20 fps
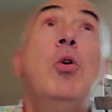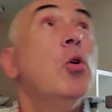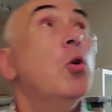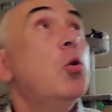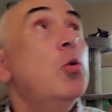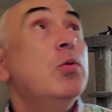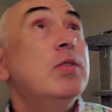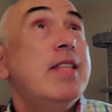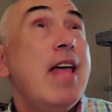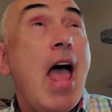
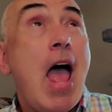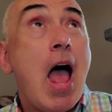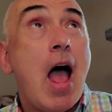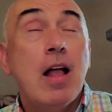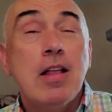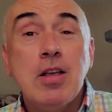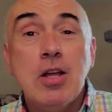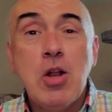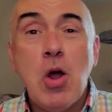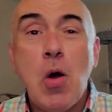who's
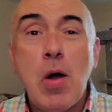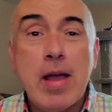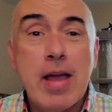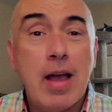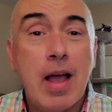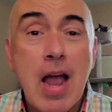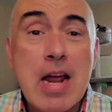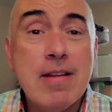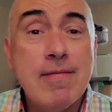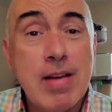that? You know, I
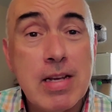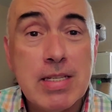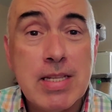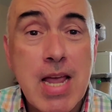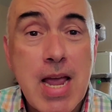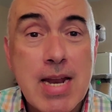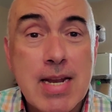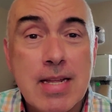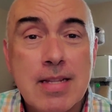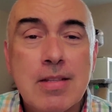get kind of
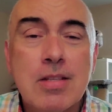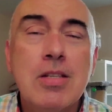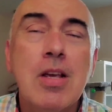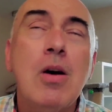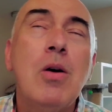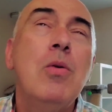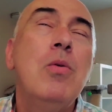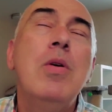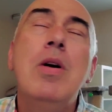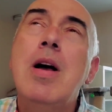excited.
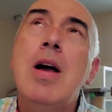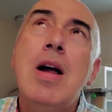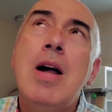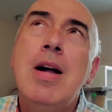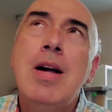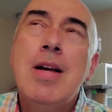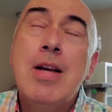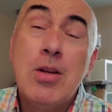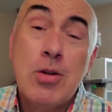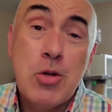So
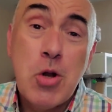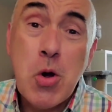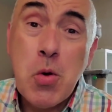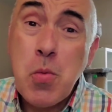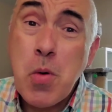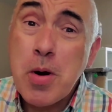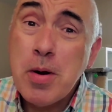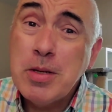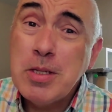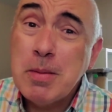no
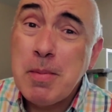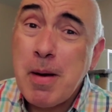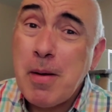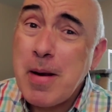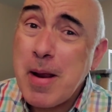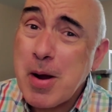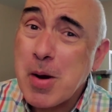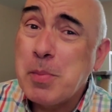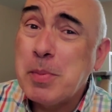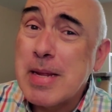worries
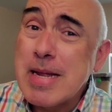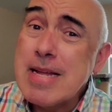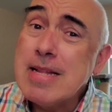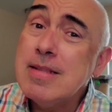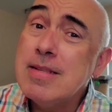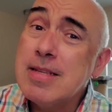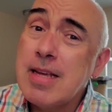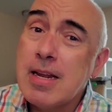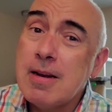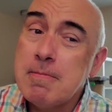about
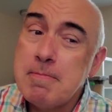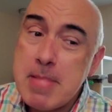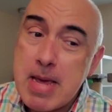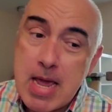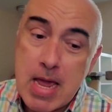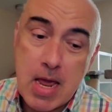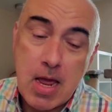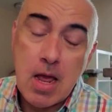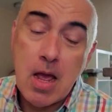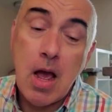airplanes and
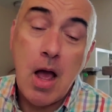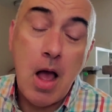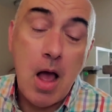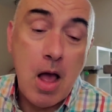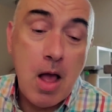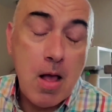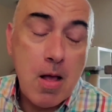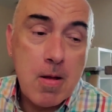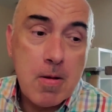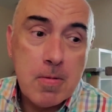me.
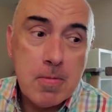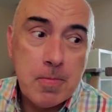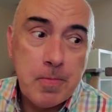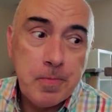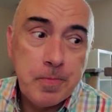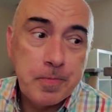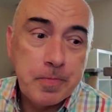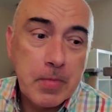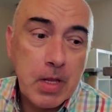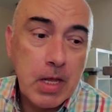
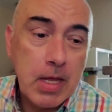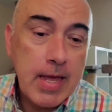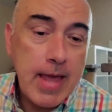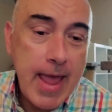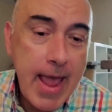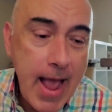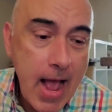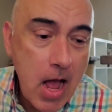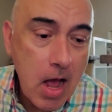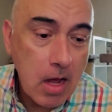
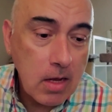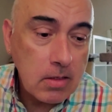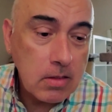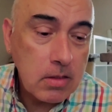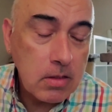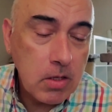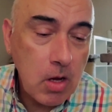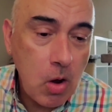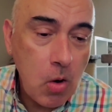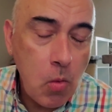Yeah,
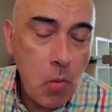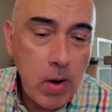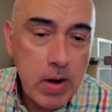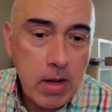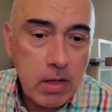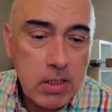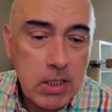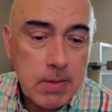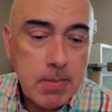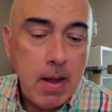so what
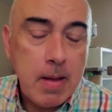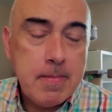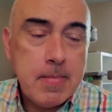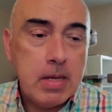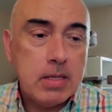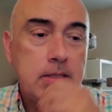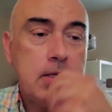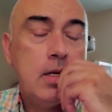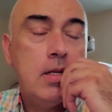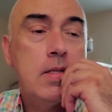else am I
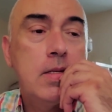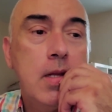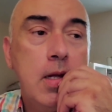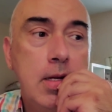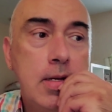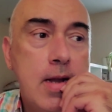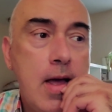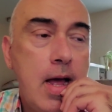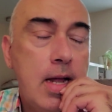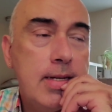missing
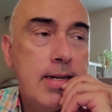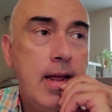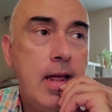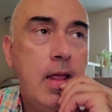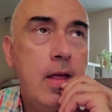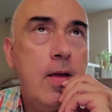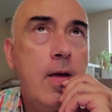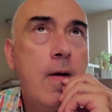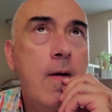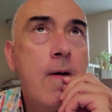and not
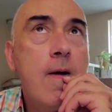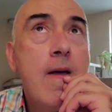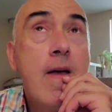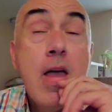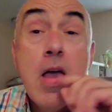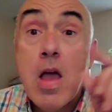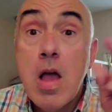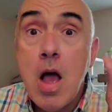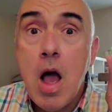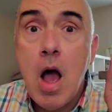telling you?
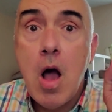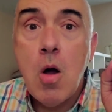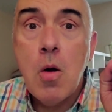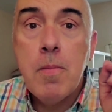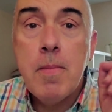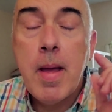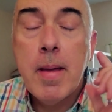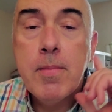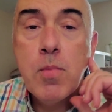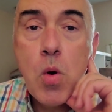Oh,
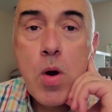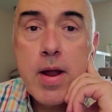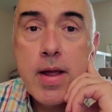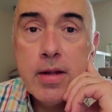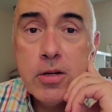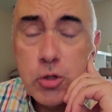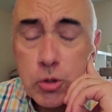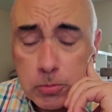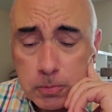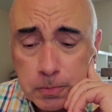my
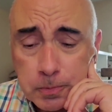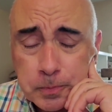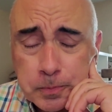mortgage.